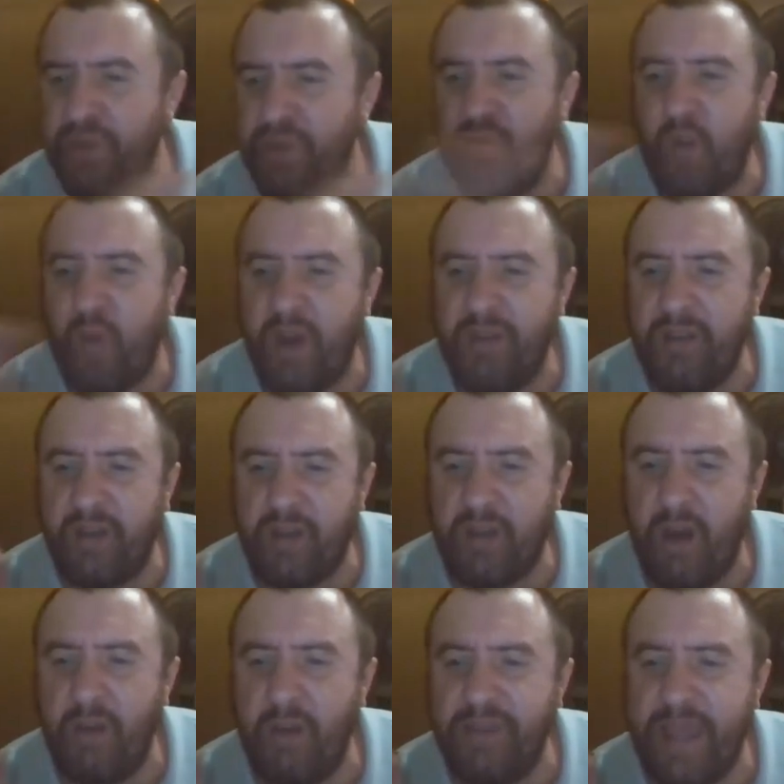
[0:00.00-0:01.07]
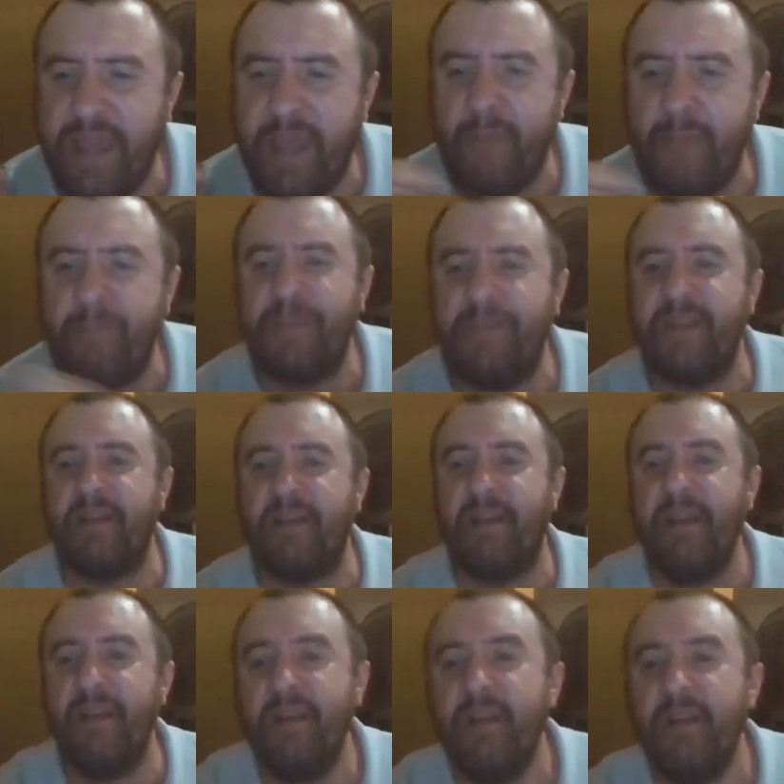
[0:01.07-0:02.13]
you want to call them. They're
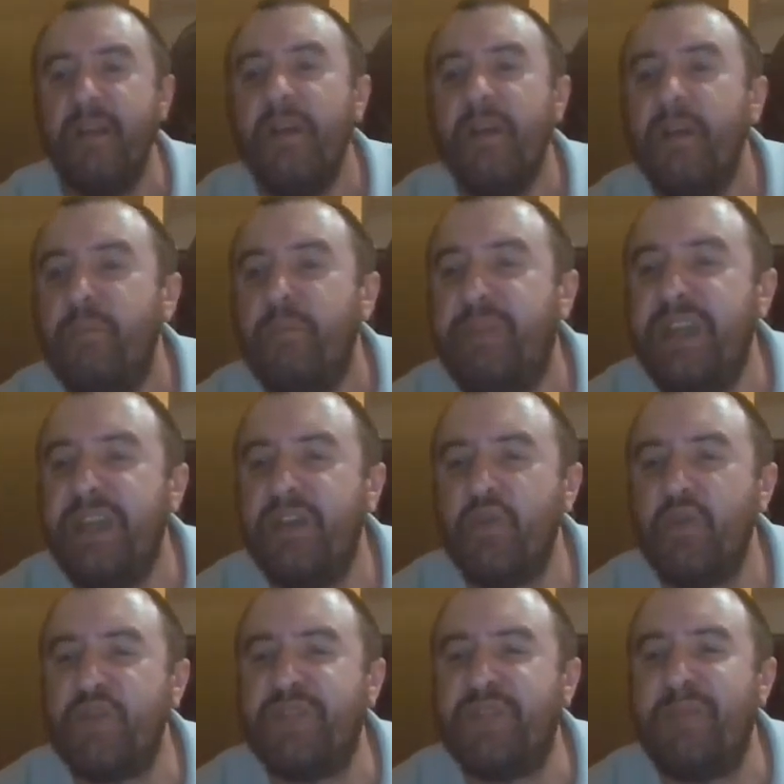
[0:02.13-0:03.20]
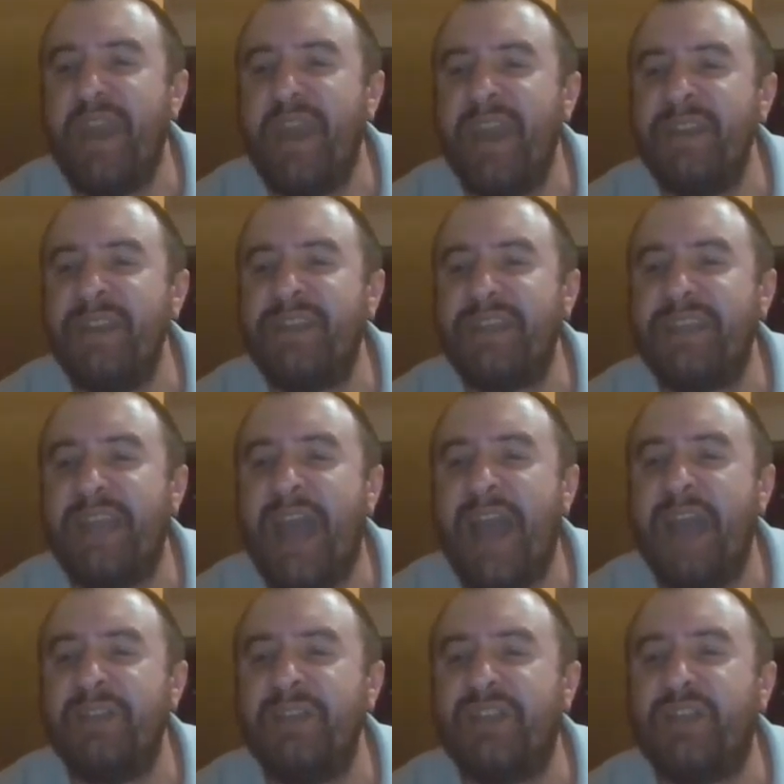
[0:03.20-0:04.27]
Peter Spence,
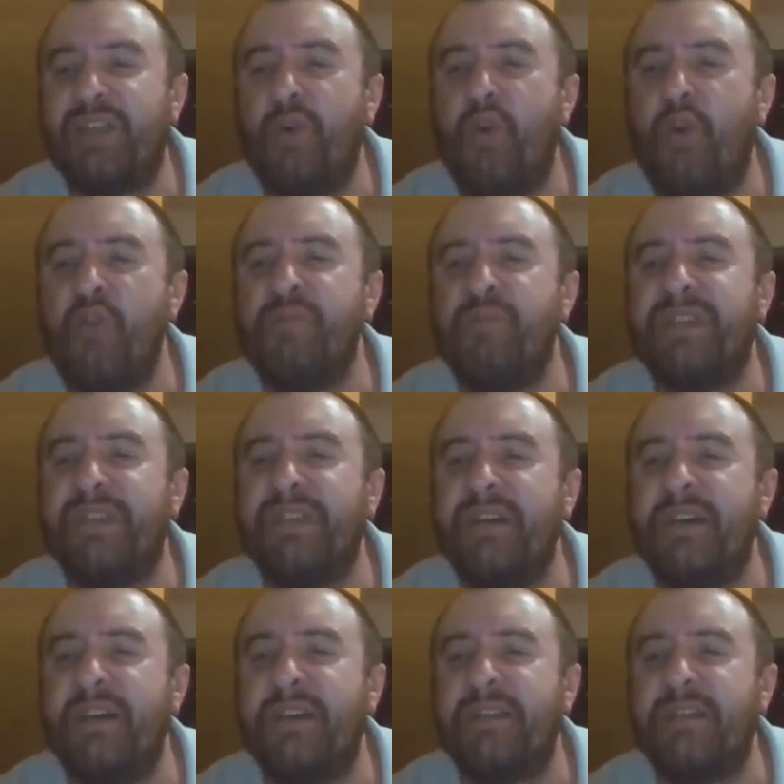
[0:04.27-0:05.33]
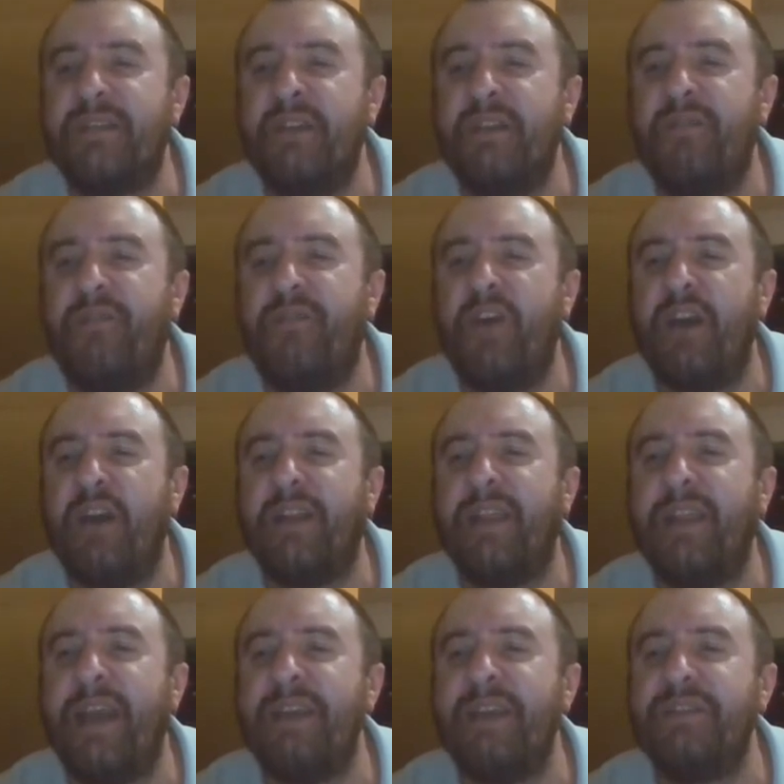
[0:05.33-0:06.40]
Lance Storm sucks. Fuck
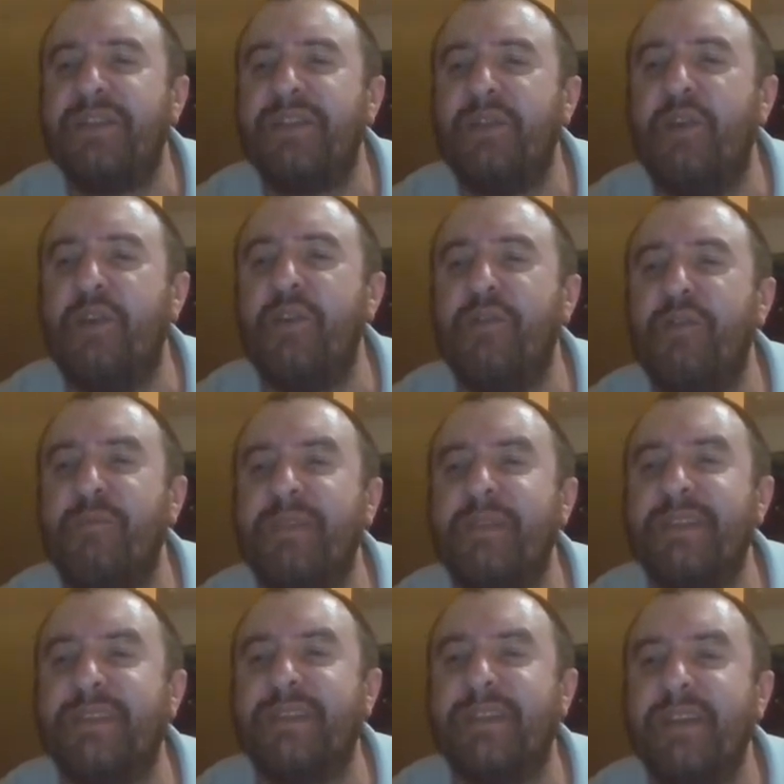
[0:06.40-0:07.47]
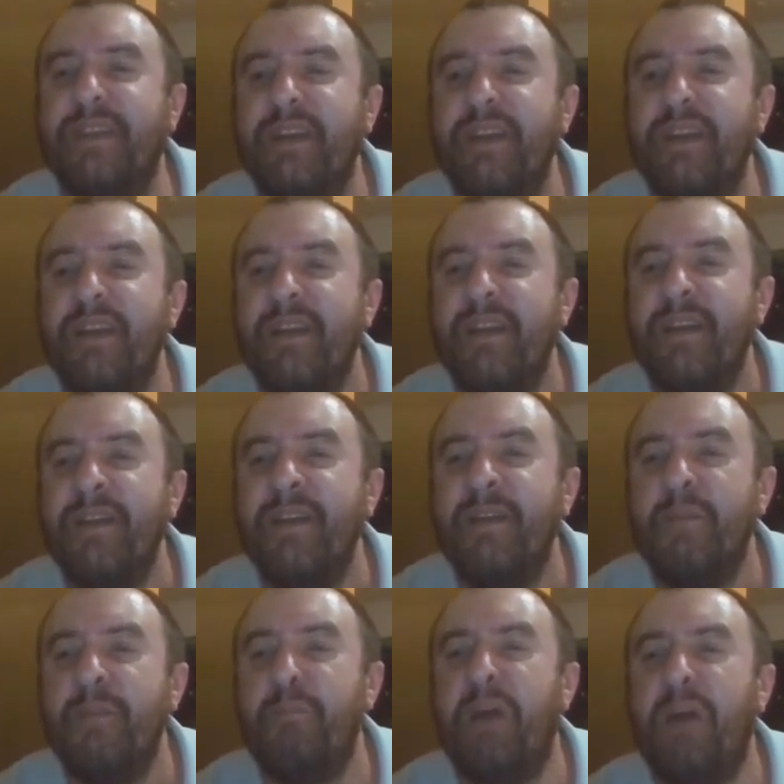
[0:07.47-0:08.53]
Lance Storm.
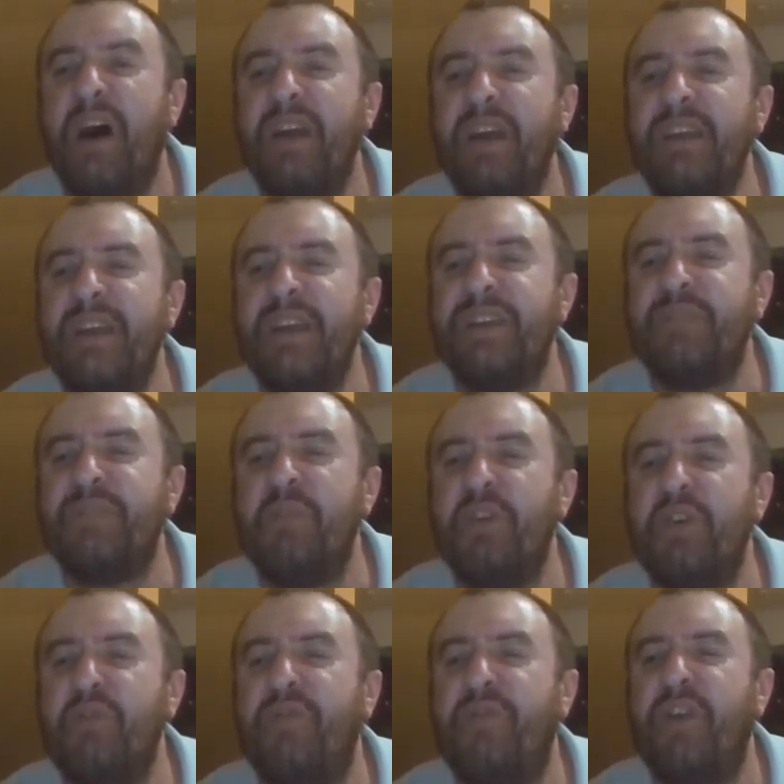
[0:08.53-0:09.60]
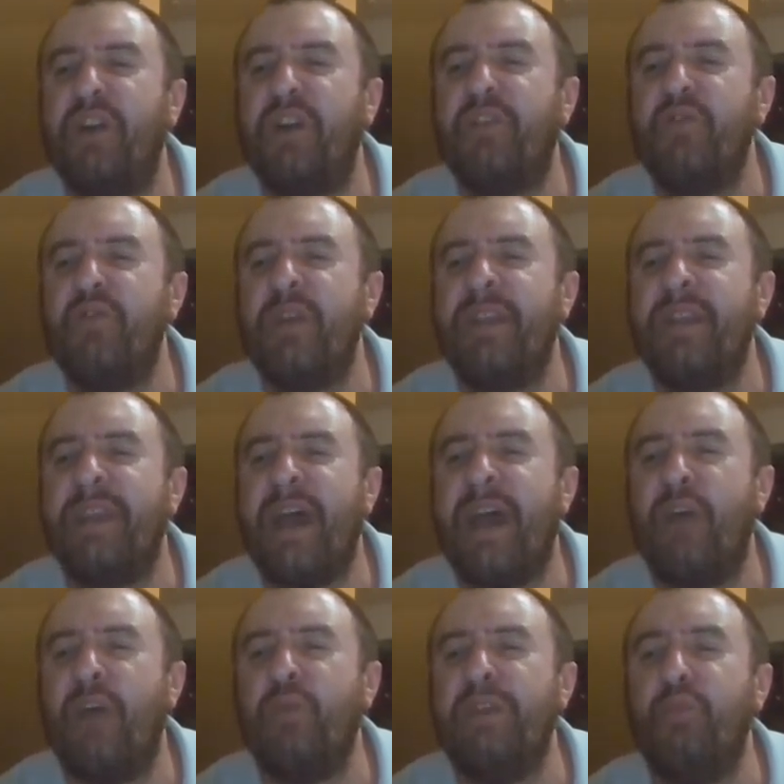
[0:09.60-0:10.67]
Bias motherfucker. And
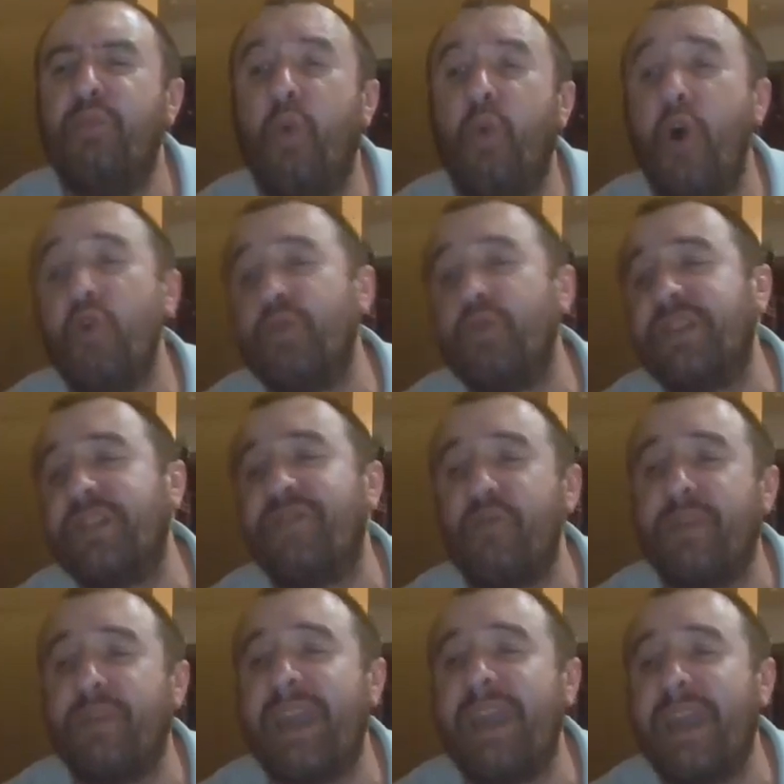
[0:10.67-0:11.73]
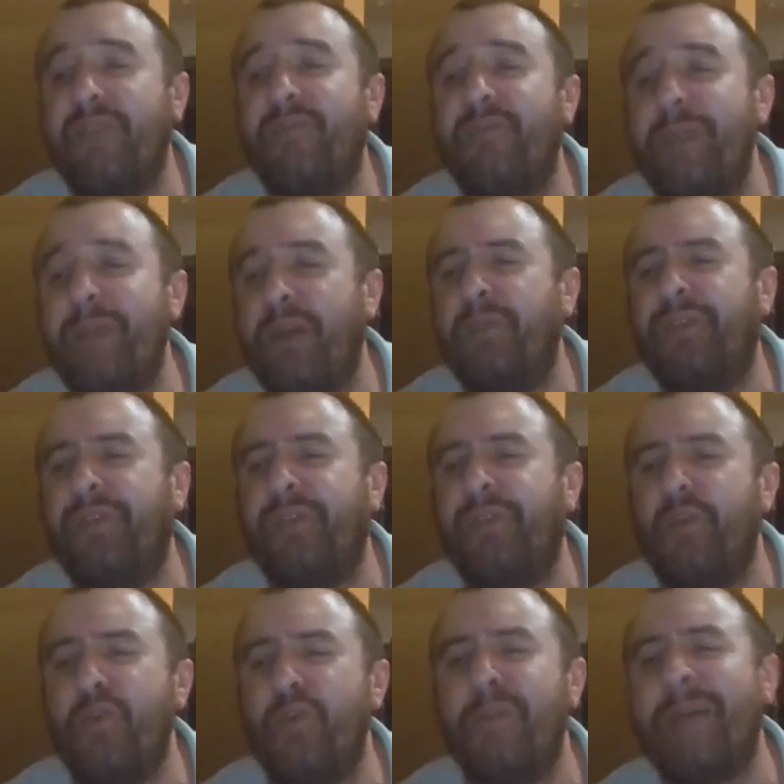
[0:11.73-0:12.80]
now he works for Dave
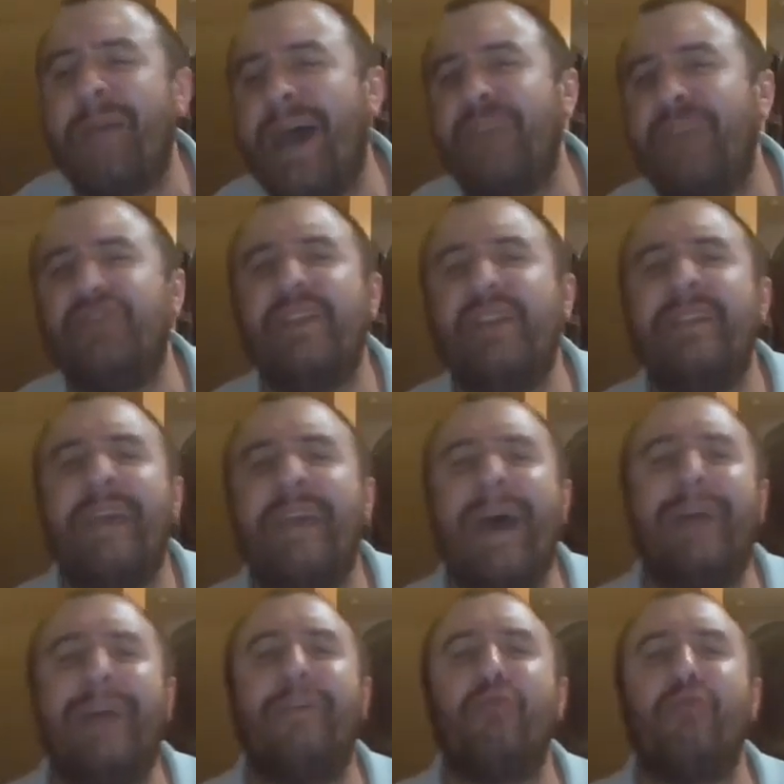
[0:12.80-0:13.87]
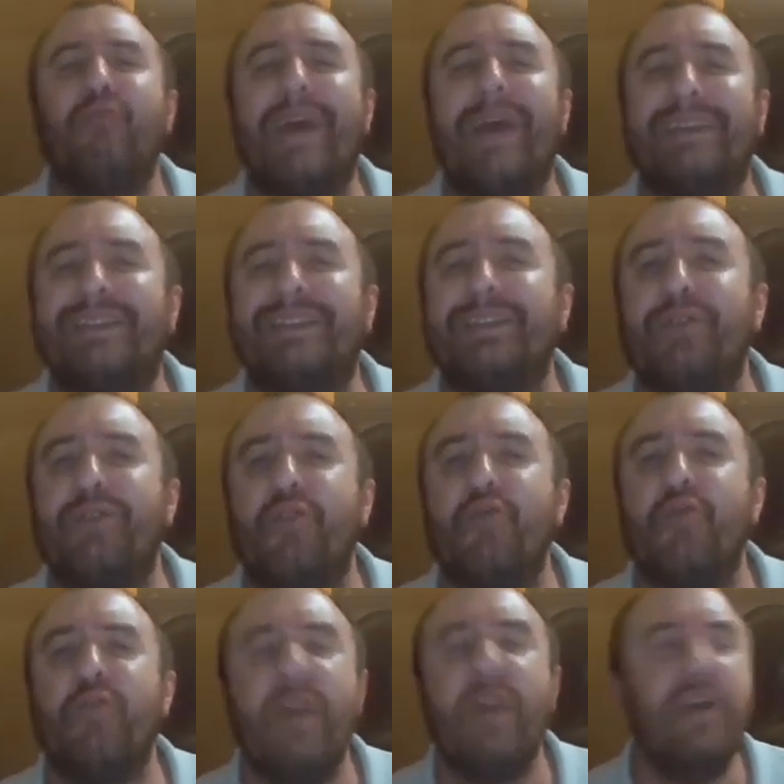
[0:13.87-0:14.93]
Meltzer. Imagine that, a
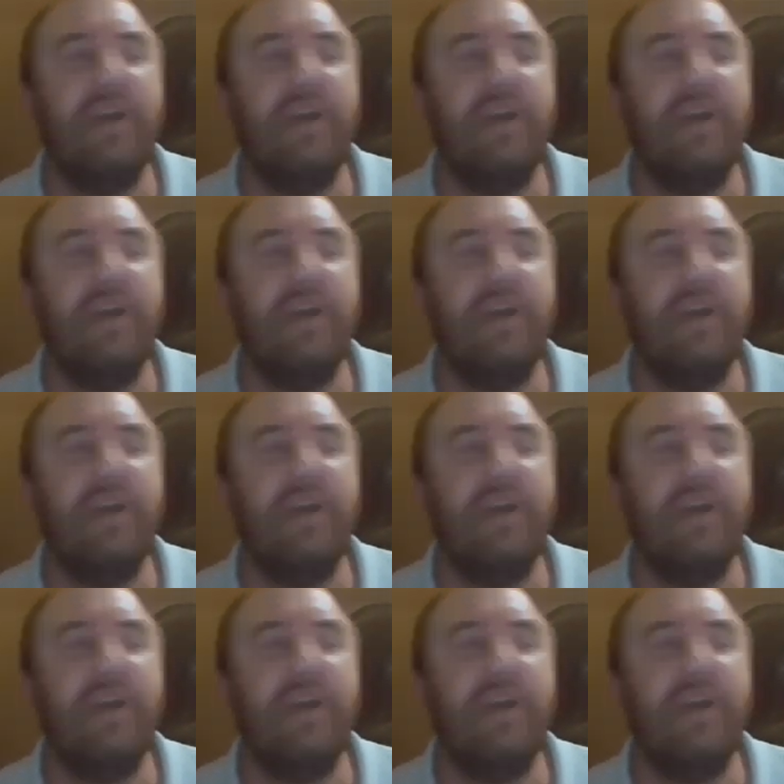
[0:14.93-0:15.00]
wrestler